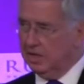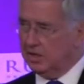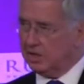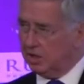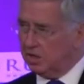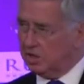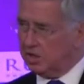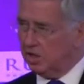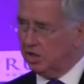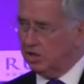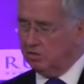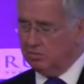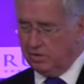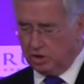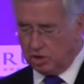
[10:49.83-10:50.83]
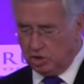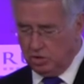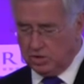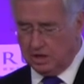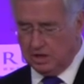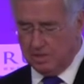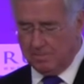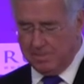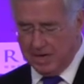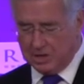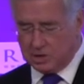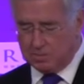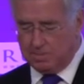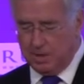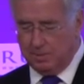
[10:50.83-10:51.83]
to continue recruiting the
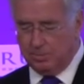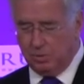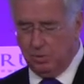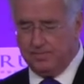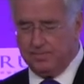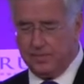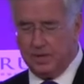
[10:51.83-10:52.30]
best people.